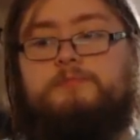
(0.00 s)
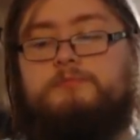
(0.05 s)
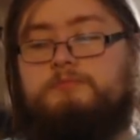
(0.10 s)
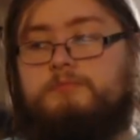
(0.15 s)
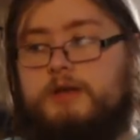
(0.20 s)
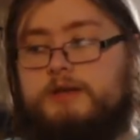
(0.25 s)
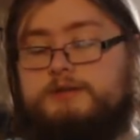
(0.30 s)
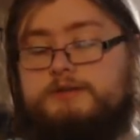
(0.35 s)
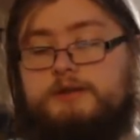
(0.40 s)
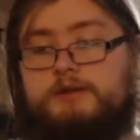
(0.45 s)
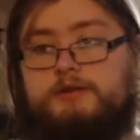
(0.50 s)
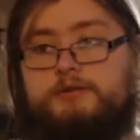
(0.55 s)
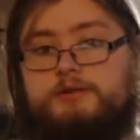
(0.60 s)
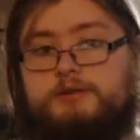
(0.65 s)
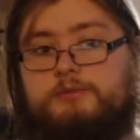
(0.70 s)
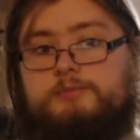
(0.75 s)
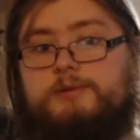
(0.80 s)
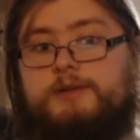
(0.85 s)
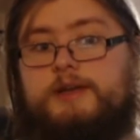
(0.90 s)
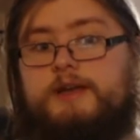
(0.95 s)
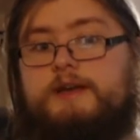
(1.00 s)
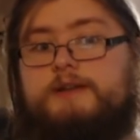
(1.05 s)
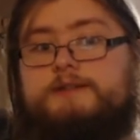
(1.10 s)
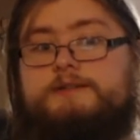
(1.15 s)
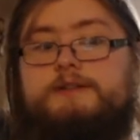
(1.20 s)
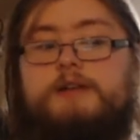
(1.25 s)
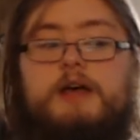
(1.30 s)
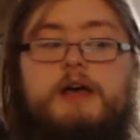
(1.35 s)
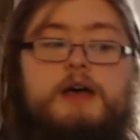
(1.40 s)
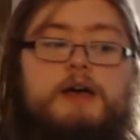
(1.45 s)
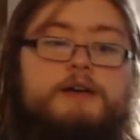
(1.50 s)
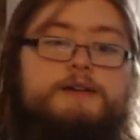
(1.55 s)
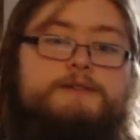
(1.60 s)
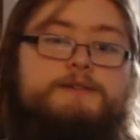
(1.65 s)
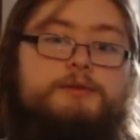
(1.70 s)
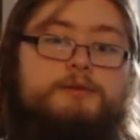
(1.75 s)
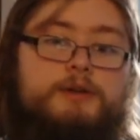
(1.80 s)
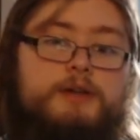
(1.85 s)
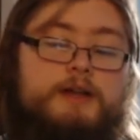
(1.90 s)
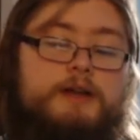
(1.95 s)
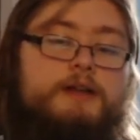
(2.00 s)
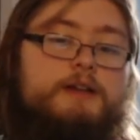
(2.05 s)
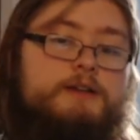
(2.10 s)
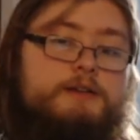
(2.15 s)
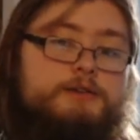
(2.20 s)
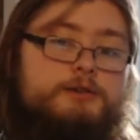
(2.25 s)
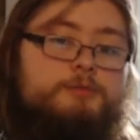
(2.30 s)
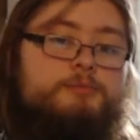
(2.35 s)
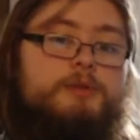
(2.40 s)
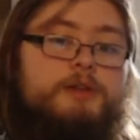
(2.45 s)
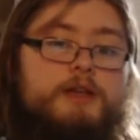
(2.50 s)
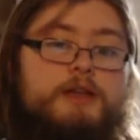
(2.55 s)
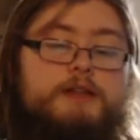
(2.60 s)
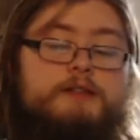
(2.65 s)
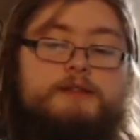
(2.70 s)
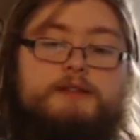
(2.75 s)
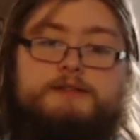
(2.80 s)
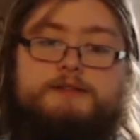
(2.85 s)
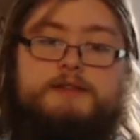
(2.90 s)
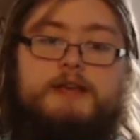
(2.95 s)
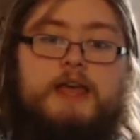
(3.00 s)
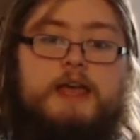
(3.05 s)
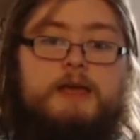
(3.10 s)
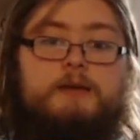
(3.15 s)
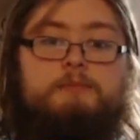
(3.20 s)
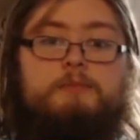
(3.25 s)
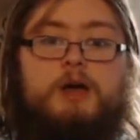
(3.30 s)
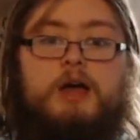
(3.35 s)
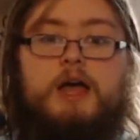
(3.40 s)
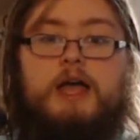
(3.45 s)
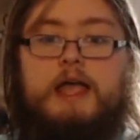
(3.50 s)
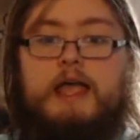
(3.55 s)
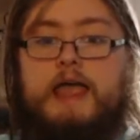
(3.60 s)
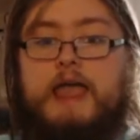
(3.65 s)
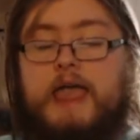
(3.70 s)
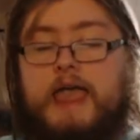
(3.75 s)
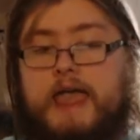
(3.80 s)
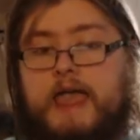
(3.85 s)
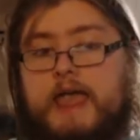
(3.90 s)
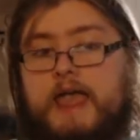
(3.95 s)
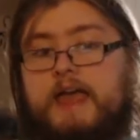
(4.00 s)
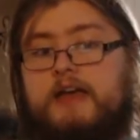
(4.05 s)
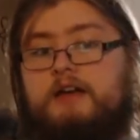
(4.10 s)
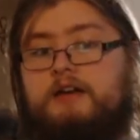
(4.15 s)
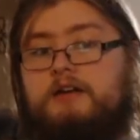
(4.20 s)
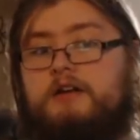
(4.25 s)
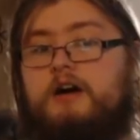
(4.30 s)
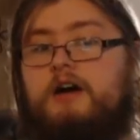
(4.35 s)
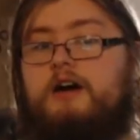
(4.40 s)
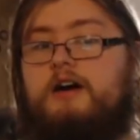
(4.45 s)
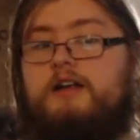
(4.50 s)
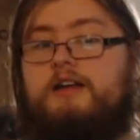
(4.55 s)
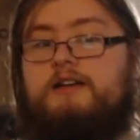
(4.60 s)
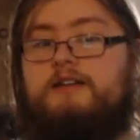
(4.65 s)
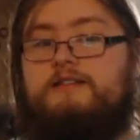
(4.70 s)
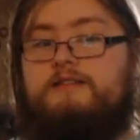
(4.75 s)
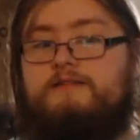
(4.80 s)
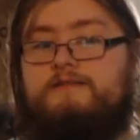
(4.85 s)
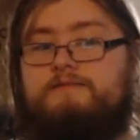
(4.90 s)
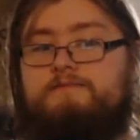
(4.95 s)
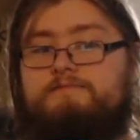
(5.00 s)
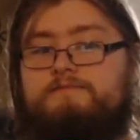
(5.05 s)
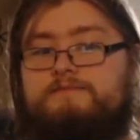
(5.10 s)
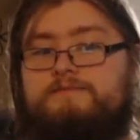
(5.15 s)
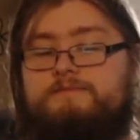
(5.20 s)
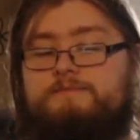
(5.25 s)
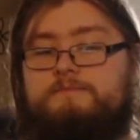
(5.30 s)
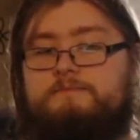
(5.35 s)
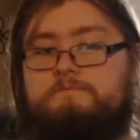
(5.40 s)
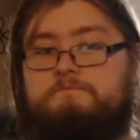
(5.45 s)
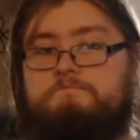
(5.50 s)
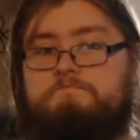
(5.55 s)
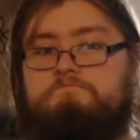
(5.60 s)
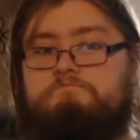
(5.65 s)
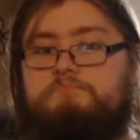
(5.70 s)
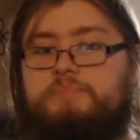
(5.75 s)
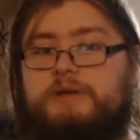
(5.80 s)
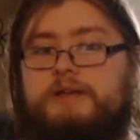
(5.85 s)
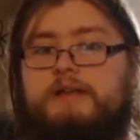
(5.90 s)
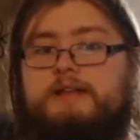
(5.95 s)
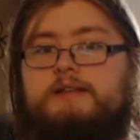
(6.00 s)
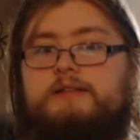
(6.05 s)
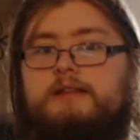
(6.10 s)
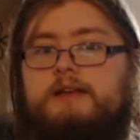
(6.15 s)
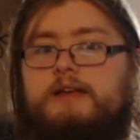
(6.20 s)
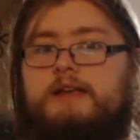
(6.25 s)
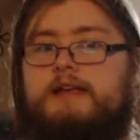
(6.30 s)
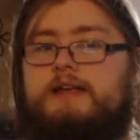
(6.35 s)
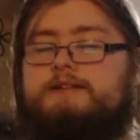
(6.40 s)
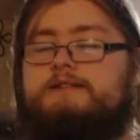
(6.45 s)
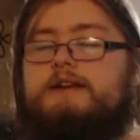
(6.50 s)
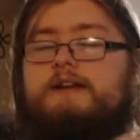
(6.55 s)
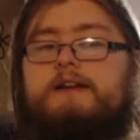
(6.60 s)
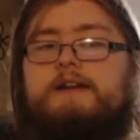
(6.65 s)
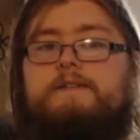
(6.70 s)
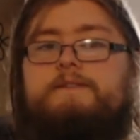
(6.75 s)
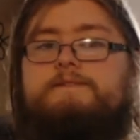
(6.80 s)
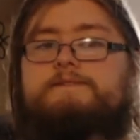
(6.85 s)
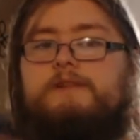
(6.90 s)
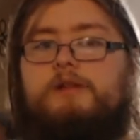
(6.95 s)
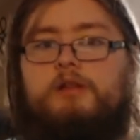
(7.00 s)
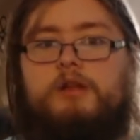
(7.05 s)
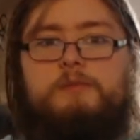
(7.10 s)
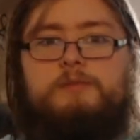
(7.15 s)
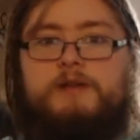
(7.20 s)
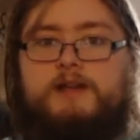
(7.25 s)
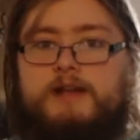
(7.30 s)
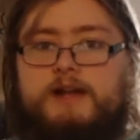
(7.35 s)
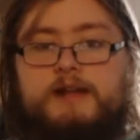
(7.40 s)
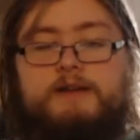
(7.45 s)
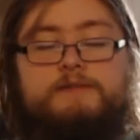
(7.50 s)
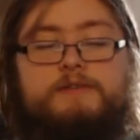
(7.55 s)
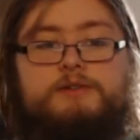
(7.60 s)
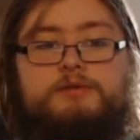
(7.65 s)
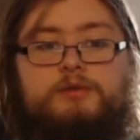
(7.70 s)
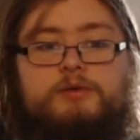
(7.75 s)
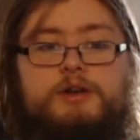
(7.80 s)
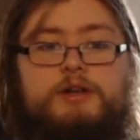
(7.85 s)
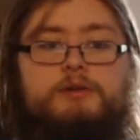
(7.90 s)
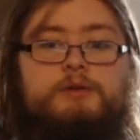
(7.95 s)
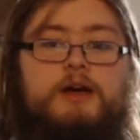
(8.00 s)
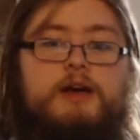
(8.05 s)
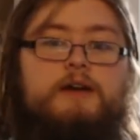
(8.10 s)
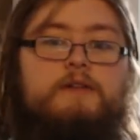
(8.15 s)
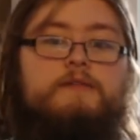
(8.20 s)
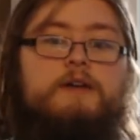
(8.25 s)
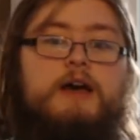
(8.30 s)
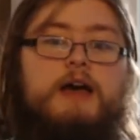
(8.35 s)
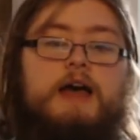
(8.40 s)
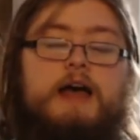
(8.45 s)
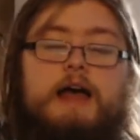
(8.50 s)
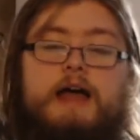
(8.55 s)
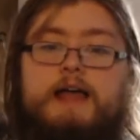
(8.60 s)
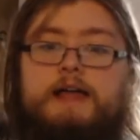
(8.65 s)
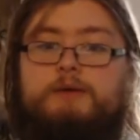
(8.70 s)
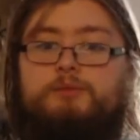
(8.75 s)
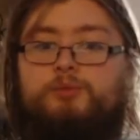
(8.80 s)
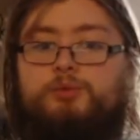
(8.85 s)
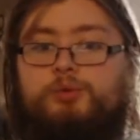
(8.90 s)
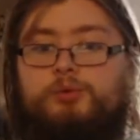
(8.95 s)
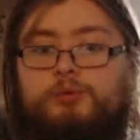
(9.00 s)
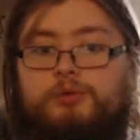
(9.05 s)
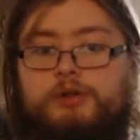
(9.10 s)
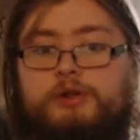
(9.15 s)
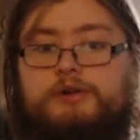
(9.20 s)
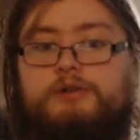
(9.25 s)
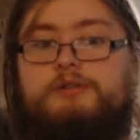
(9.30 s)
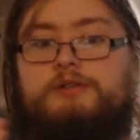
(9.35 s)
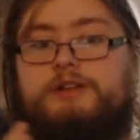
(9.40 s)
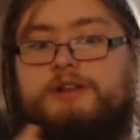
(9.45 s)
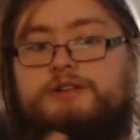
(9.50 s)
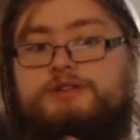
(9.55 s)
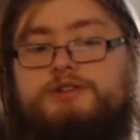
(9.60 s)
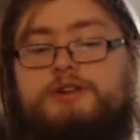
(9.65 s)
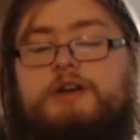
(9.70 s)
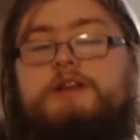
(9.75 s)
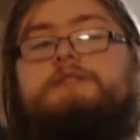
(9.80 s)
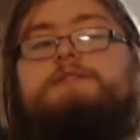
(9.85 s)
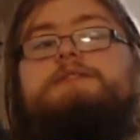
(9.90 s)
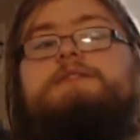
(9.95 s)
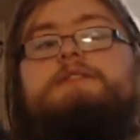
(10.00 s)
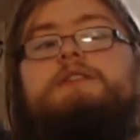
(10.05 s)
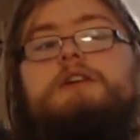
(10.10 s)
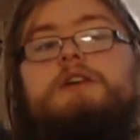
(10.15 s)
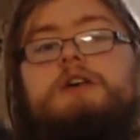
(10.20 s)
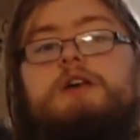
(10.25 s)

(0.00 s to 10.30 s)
based on your duplicates. So getting a duplicate in this game cannot be like, it's not going to fill up like an inventory you have. It will literally just